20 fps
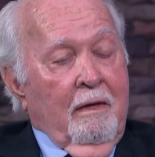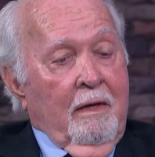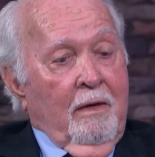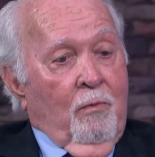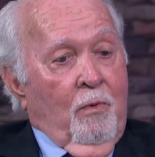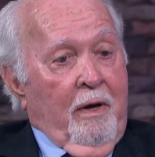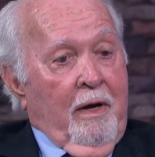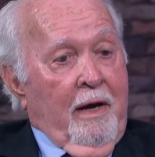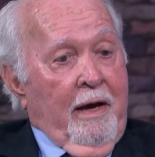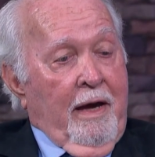
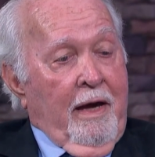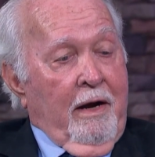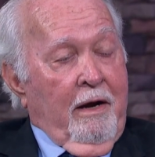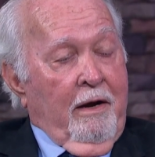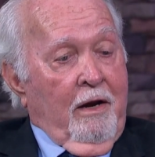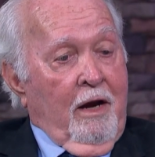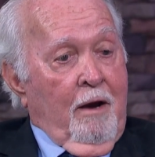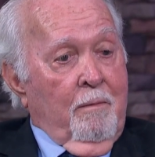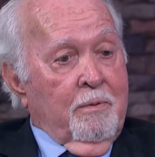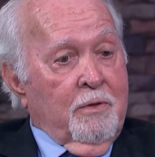when I had
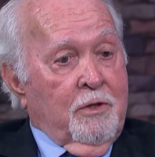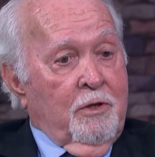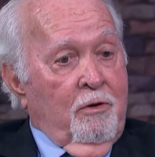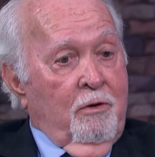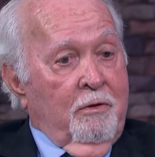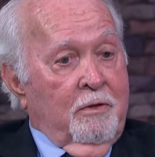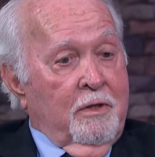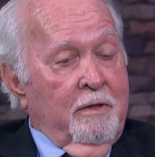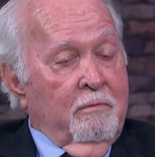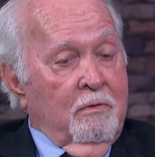an
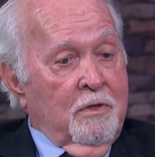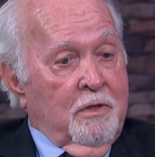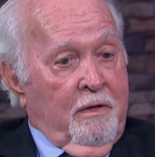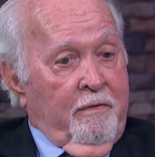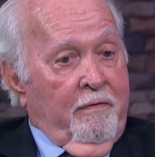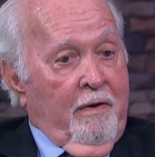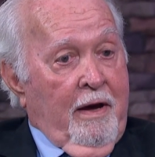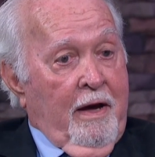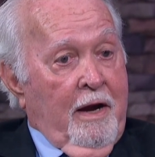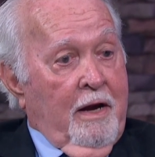opportunity, was
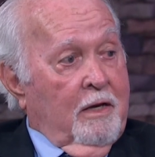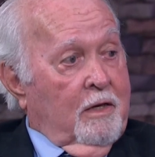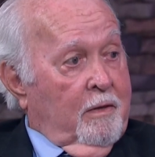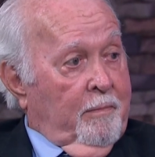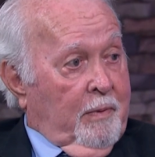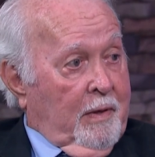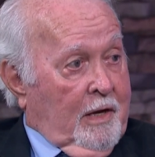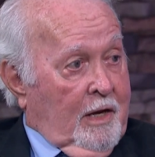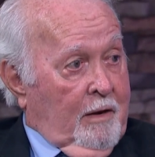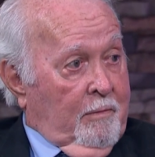invited to
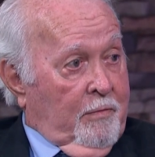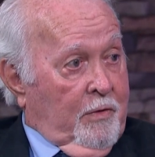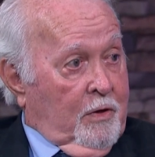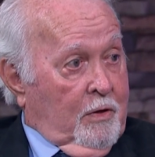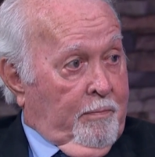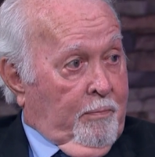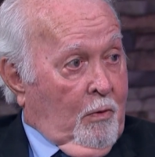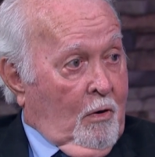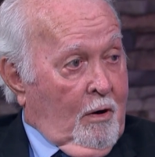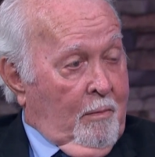become the
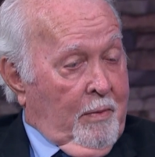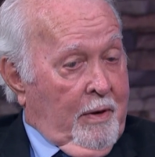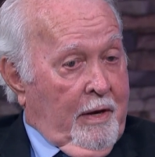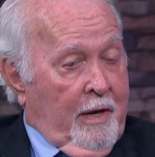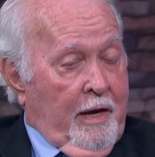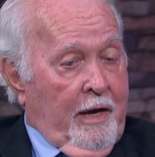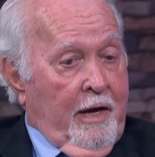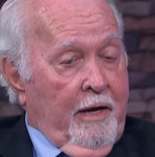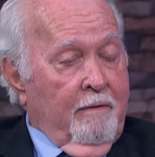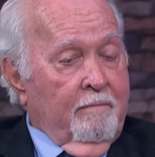department
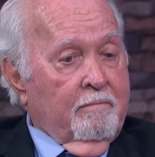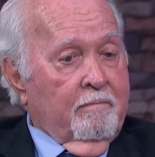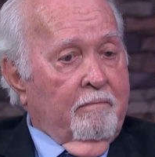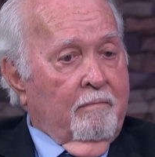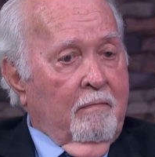head.